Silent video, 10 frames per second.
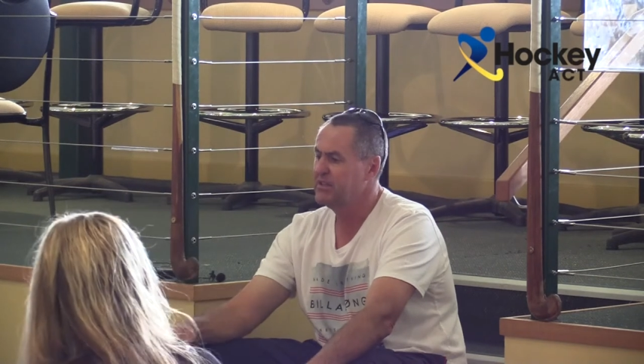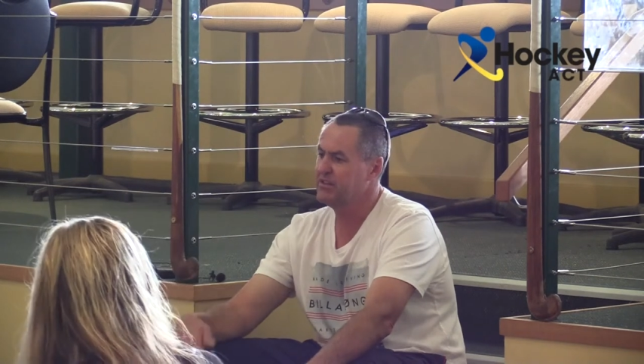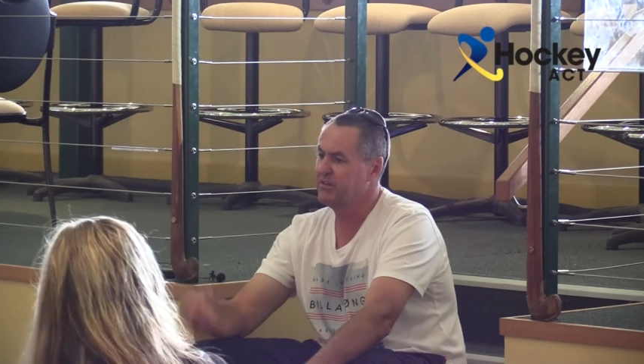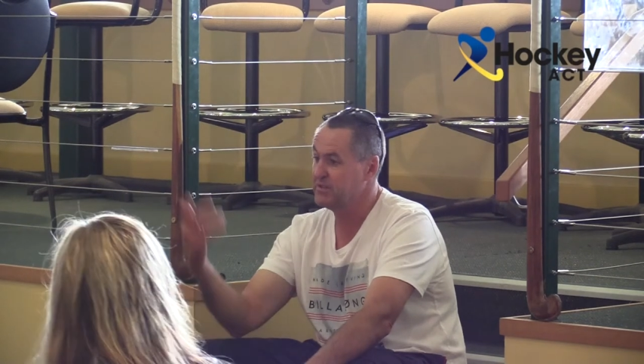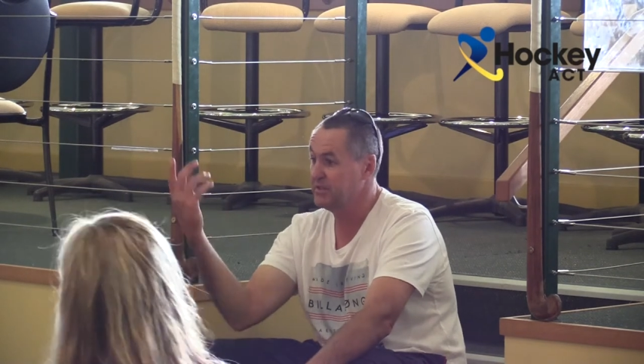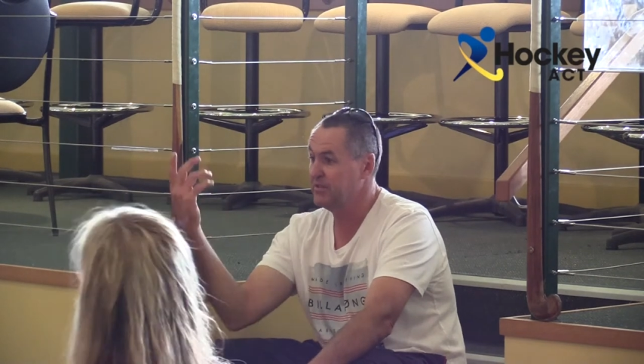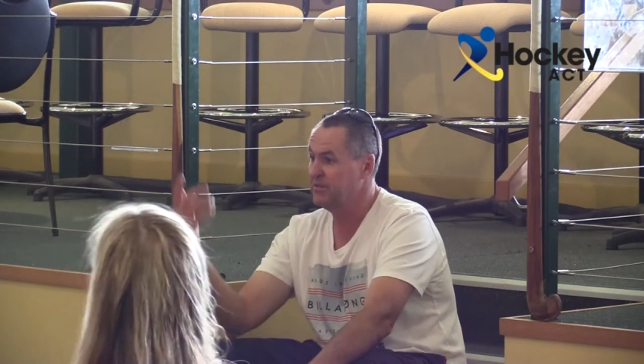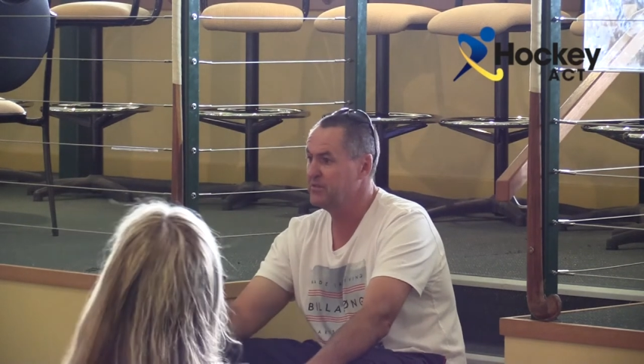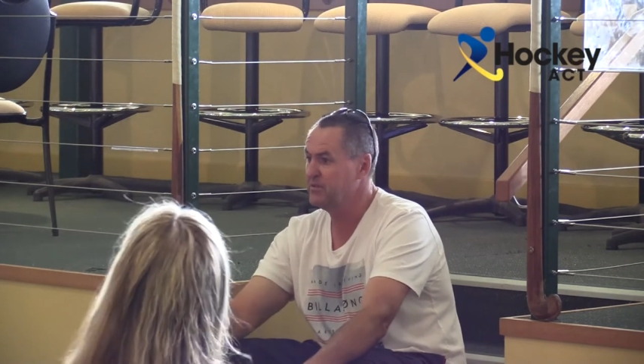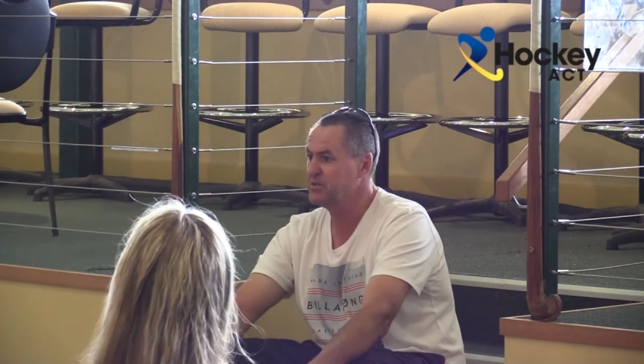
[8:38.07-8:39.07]
So obviously
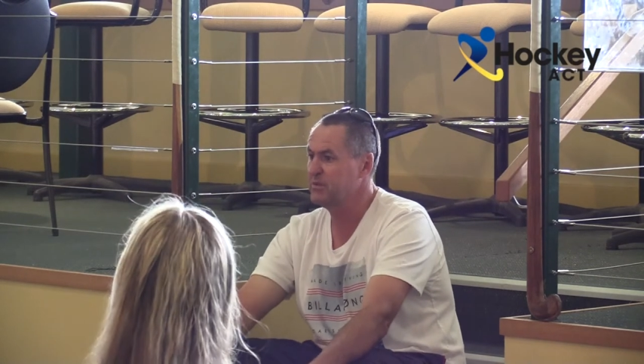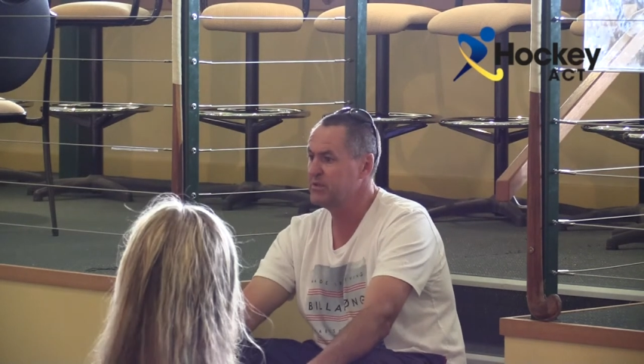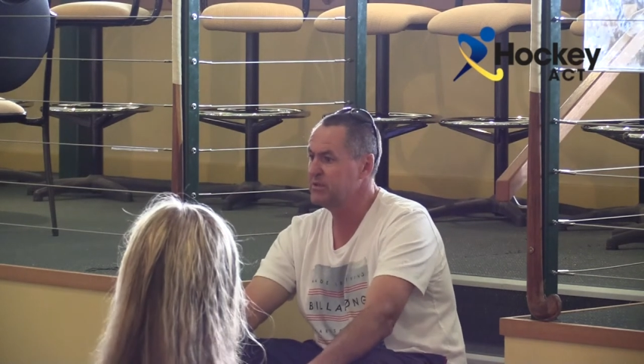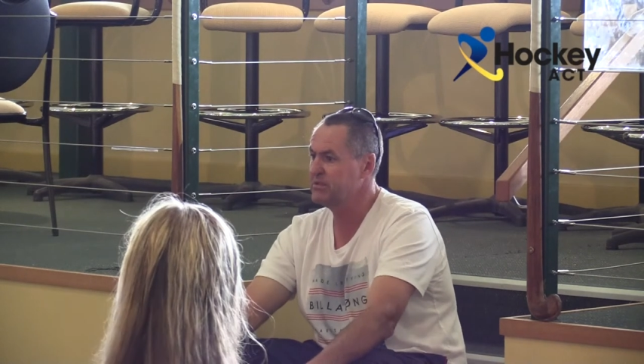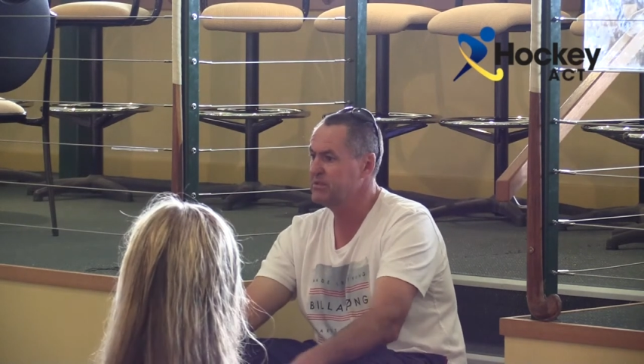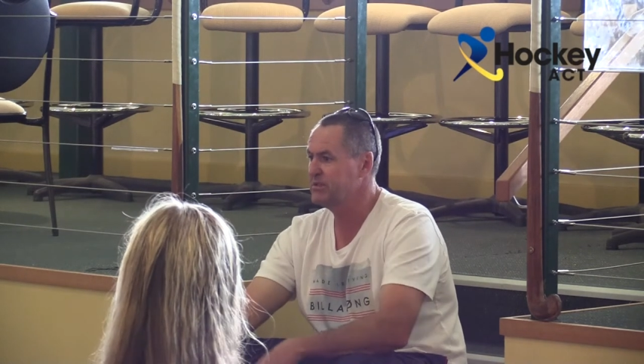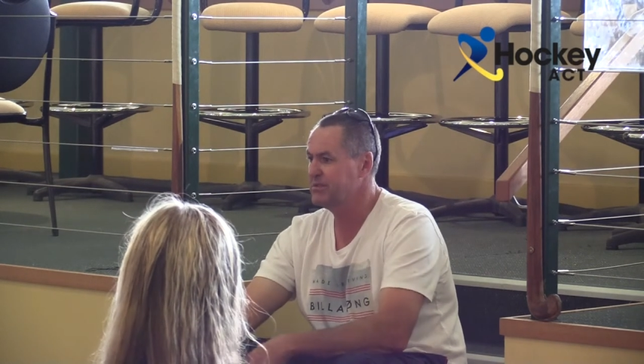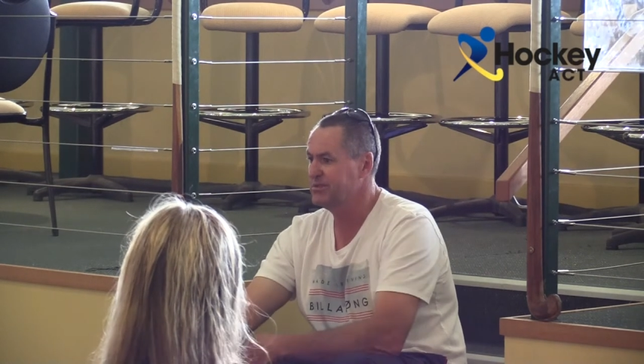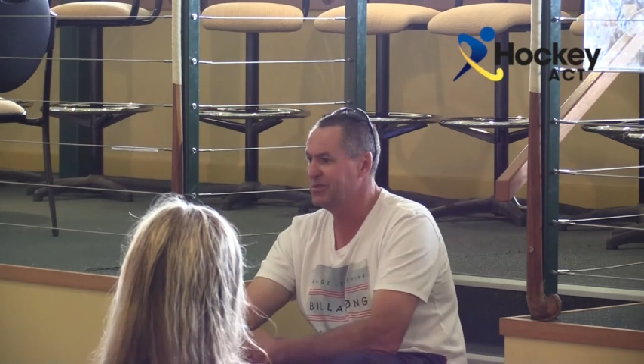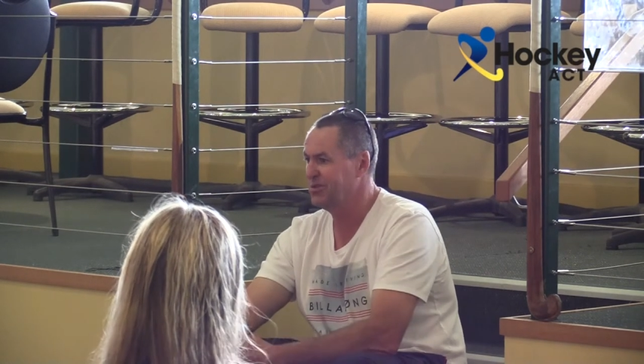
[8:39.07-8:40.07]
off to the
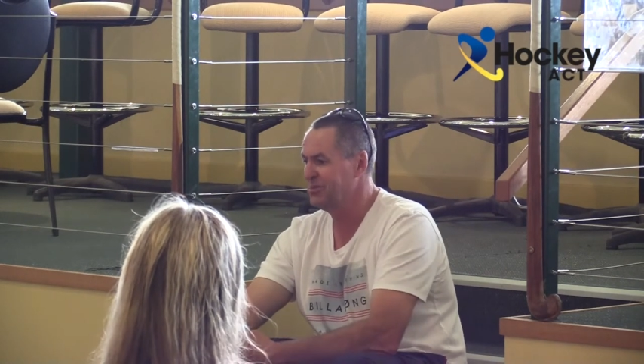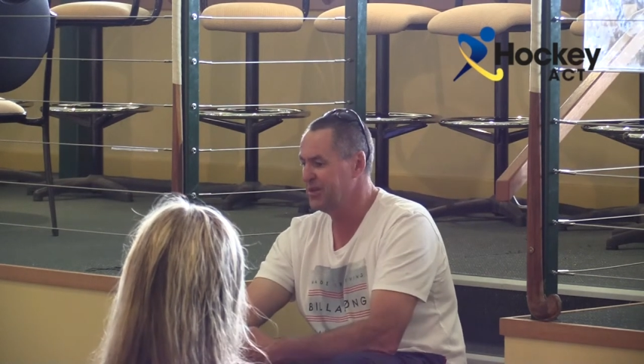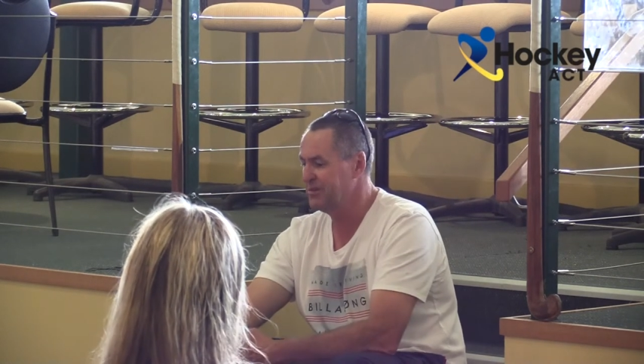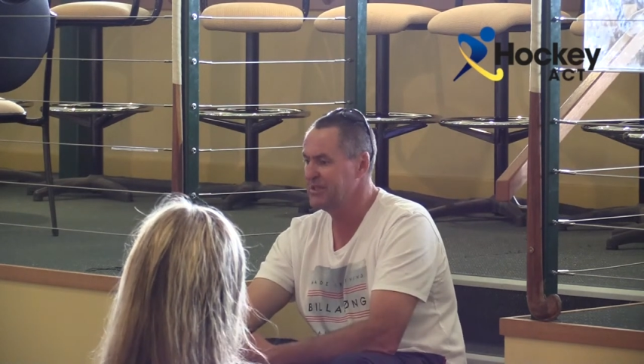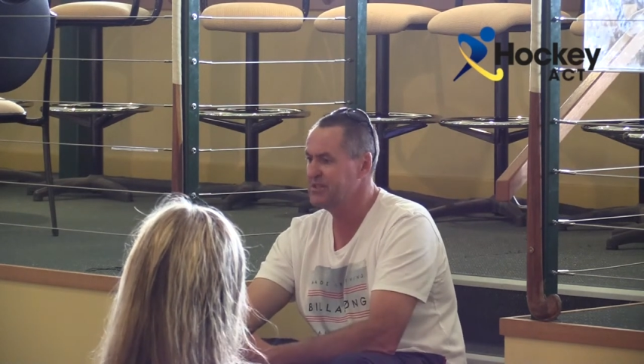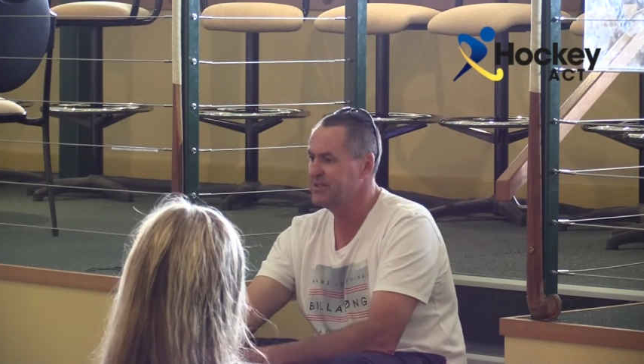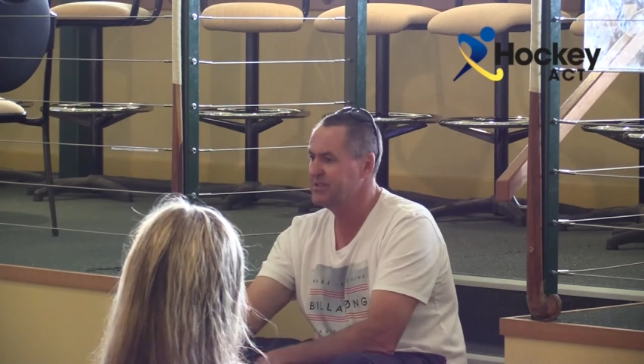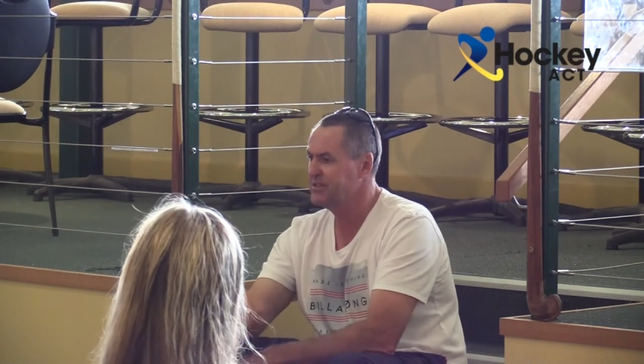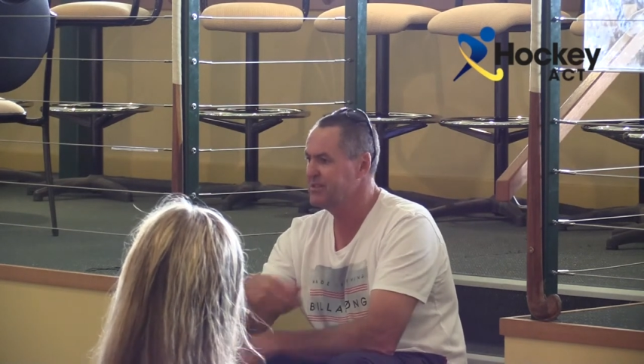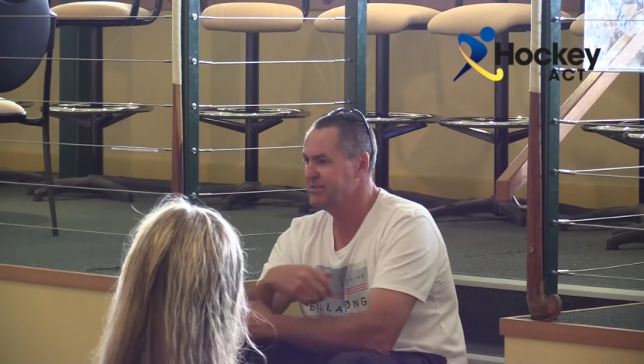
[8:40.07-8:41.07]
specialist, torn medial
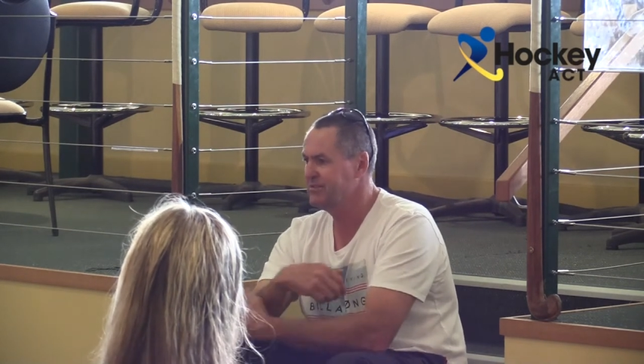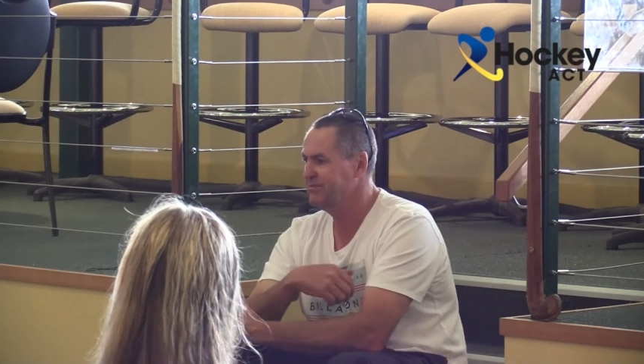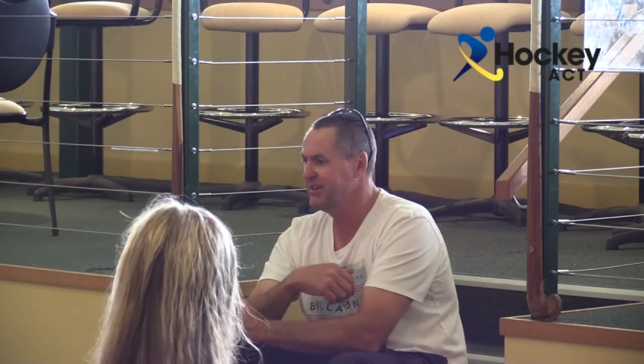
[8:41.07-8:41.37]
meniscus,